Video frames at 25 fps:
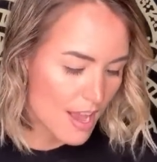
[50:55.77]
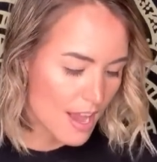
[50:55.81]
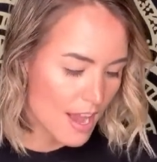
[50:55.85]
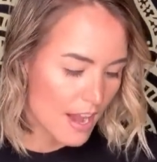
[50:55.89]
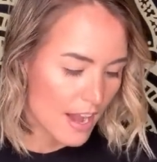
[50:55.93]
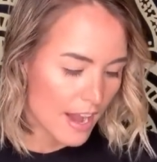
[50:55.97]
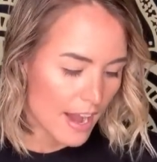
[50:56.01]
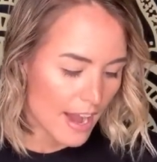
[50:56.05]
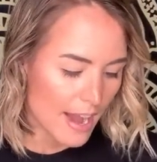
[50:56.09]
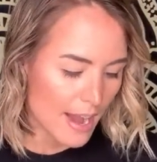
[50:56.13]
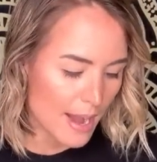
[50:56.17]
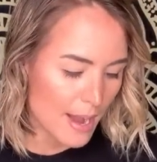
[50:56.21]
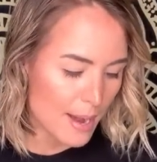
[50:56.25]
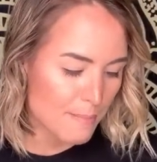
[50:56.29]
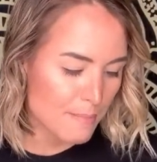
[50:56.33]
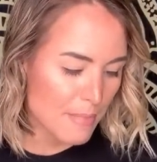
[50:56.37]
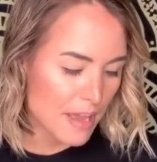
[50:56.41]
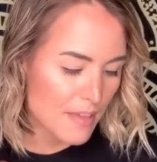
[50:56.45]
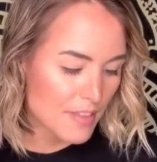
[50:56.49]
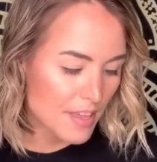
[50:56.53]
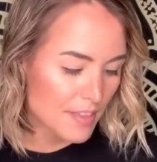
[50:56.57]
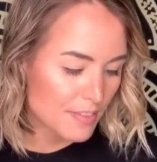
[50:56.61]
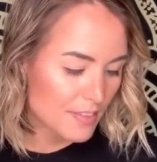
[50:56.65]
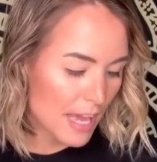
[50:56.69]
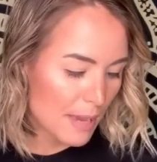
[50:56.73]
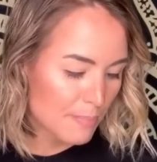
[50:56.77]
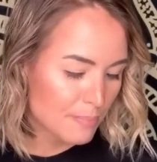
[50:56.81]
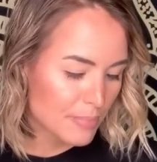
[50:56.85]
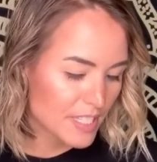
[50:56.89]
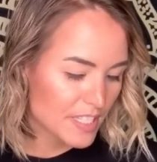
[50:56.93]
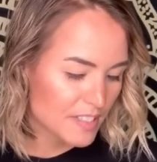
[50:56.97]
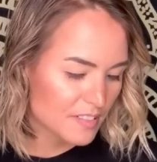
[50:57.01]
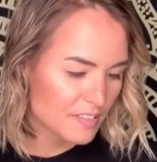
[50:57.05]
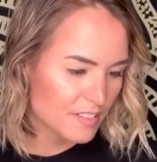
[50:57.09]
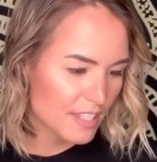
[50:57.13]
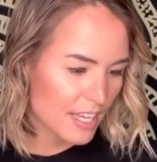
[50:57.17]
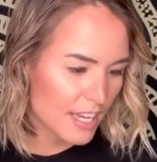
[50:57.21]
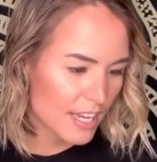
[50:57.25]
And then that
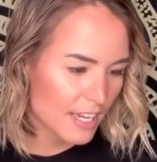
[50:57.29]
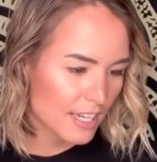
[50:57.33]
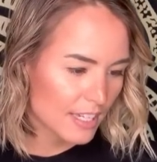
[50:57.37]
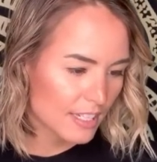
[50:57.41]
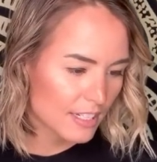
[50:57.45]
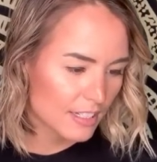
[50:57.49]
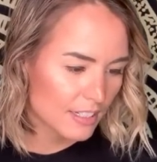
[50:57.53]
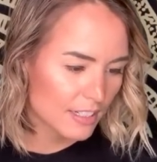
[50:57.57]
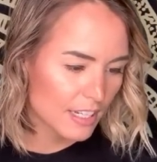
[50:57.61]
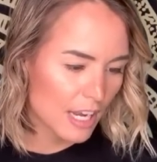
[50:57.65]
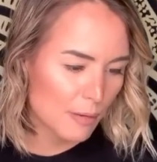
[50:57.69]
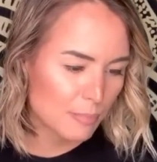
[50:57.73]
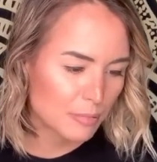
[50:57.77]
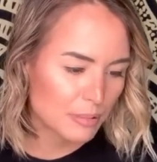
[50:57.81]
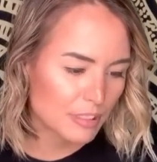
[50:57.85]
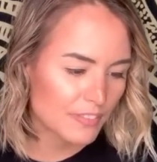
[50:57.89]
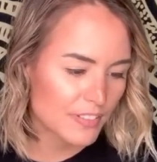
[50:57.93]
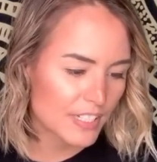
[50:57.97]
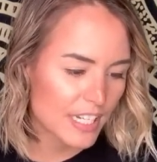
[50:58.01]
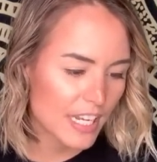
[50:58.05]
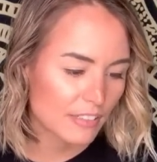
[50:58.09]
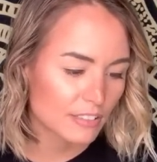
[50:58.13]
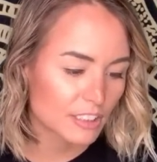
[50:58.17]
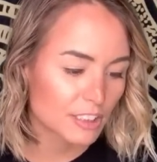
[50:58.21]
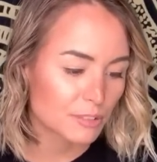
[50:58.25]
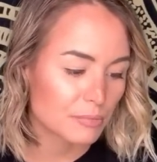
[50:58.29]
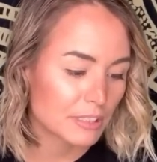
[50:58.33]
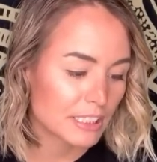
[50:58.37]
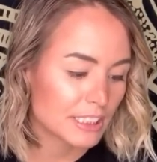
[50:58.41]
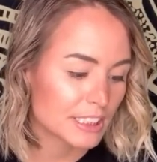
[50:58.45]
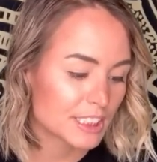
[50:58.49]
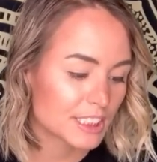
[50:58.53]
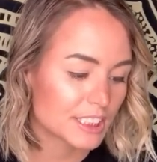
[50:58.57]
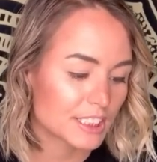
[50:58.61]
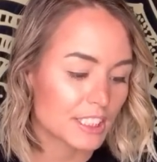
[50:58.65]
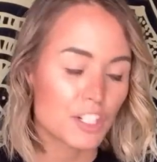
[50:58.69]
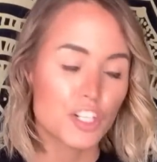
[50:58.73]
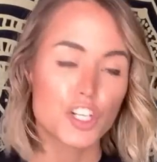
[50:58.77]
being said, a couple of
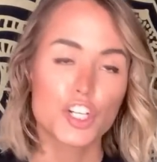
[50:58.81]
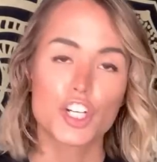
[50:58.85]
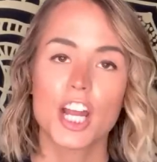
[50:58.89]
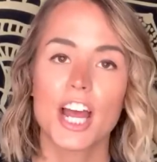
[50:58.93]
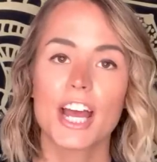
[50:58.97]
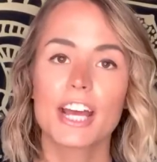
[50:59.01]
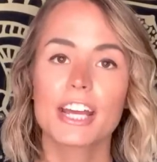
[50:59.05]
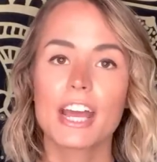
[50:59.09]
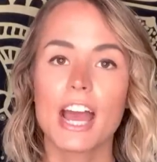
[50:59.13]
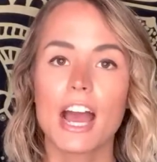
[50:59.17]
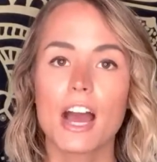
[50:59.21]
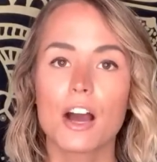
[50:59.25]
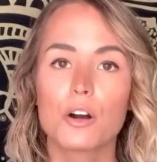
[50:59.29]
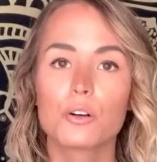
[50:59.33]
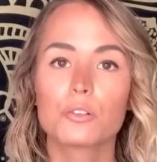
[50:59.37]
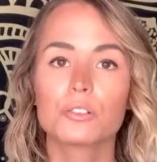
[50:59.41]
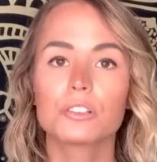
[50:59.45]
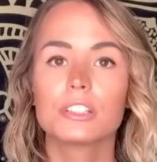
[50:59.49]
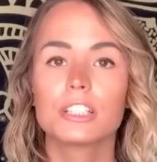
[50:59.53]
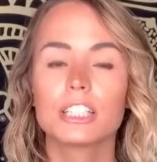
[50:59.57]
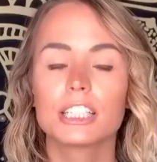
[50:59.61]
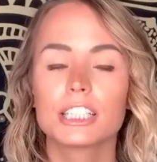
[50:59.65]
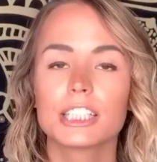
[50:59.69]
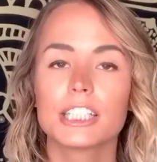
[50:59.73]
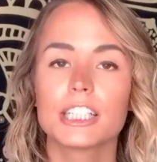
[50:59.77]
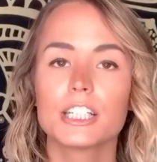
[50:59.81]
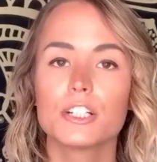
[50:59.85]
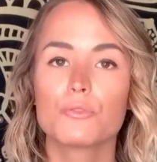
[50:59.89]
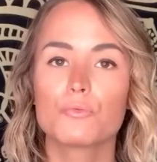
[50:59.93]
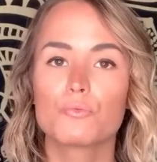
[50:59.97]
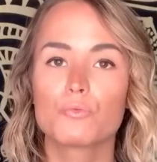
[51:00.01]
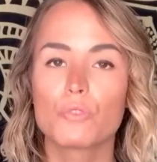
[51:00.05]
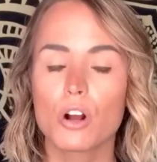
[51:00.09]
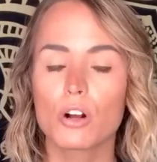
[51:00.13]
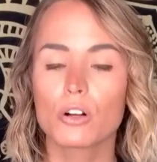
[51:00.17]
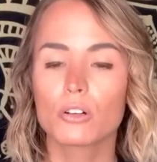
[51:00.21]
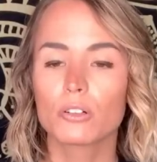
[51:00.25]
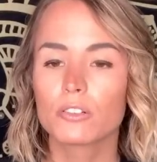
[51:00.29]
announcements. Check out
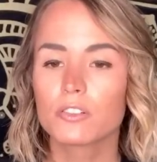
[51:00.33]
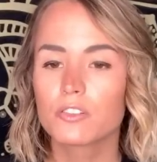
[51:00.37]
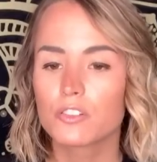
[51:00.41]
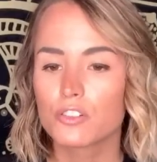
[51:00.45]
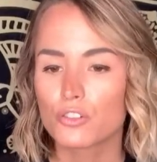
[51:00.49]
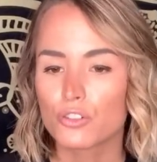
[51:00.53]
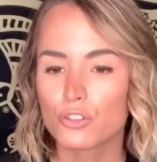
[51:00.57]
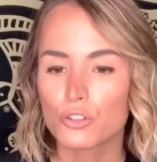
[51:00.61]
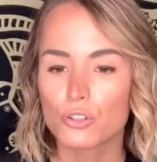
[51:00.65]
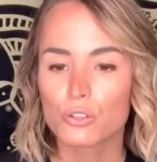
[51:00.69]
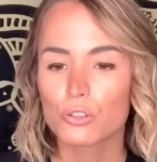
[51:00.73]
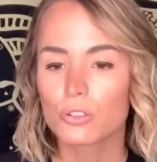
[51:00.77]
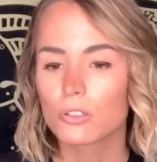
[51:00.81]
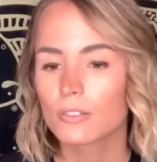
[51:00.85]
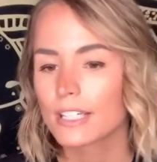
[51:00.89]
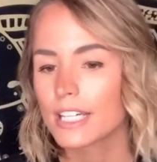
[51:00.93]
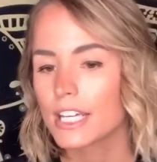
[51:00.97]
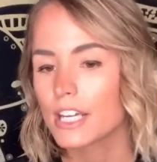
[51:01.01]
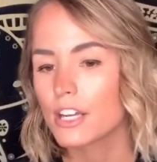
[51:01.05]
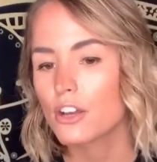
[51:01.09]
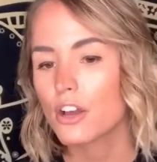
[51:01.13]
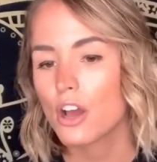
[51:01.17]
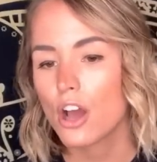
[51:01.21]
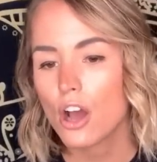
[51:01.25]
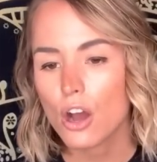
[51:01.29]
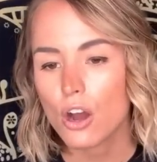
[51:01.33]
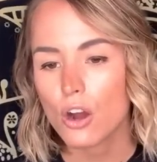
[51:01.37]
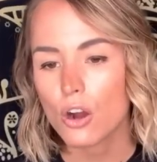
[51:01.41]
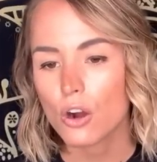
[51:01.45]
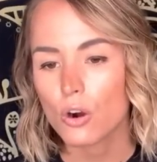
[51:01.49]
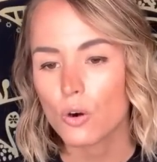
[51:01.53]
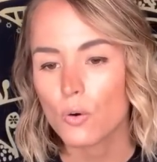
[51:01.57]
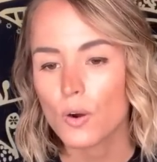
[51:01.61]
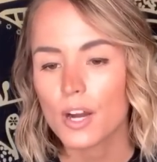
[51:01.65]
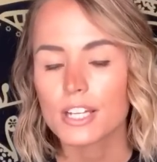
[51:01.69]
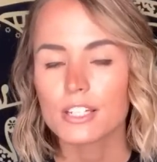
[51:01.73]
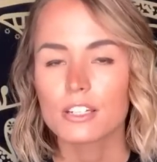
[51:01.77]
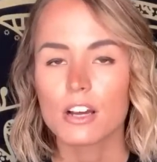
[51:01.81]

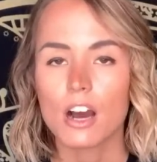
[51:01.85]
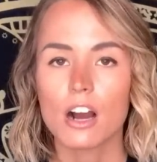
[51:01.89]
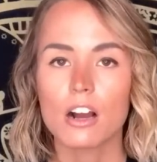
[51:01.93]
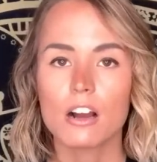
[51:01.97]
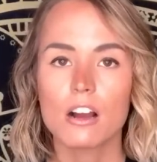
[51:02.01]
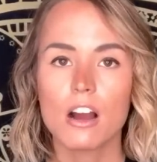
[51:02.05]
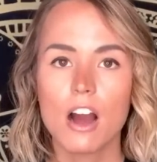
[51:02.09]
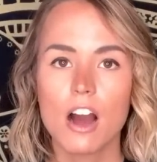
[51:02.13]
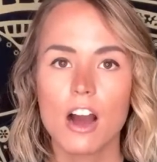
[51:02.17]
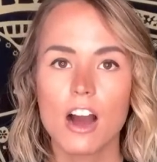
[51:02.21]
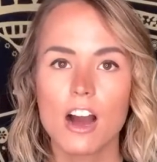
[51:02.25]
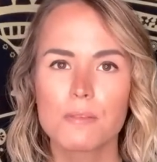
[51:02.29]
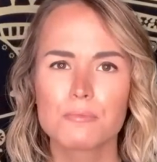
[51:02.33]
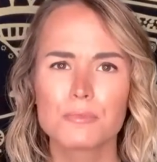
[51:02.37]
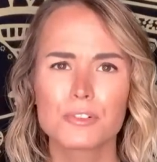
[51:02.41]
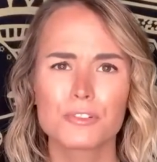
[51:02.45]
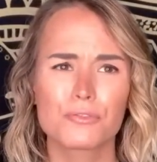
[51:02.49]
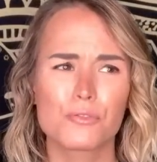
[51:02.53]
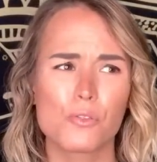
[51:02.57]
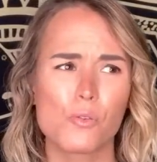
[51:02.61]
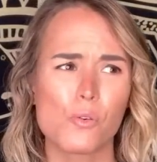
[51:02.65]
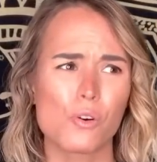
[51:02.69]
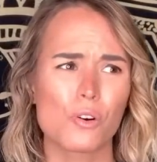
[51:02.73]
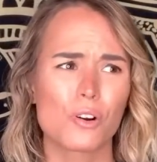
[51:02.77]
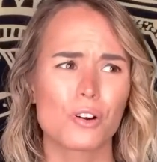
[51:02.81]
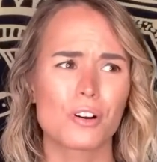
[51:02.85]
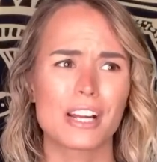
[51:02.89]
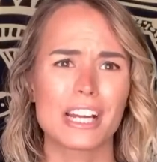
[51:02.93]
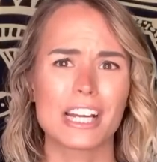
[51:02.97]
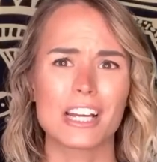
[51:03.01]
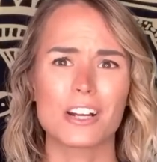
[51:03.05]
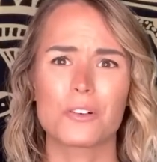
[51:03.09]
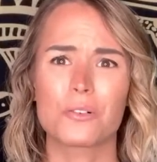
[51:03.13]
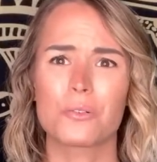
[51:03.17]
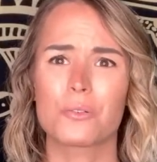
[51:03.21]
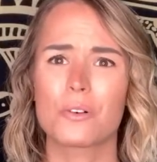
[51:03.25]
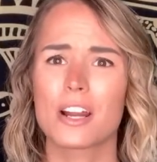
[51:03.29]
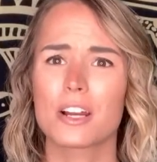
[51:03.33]
lilyrosejewelryco.com for
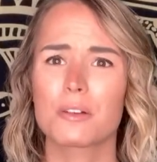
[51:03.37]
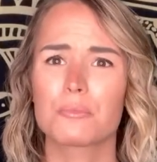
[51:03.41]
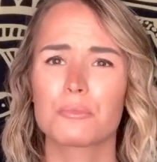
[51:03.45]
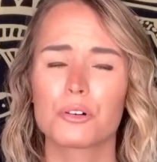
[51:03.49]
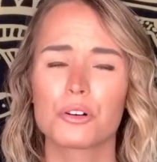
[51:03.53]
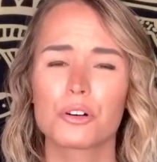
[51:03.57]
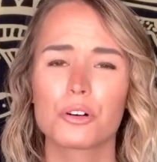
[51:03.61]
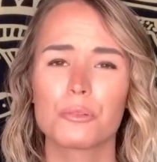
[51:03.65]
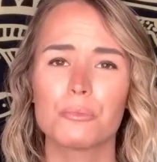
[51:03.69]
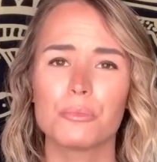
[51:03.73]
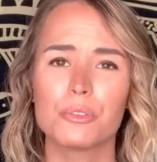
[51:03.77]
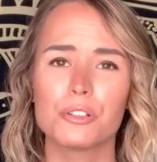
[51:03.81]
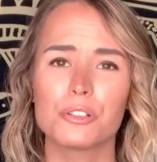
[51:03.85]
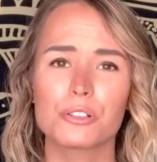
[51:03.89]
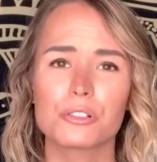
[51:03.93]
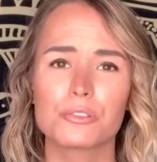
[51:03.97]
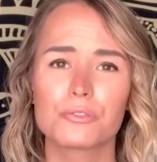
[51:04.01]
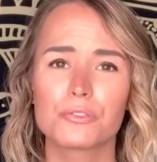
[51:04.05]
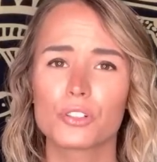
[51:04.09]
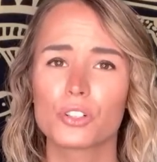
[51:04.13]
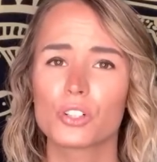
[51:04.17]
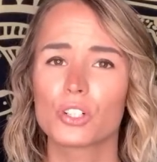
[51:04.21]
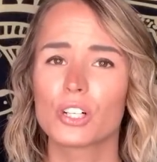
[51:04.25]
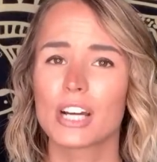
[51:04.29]
incredible, beautiful,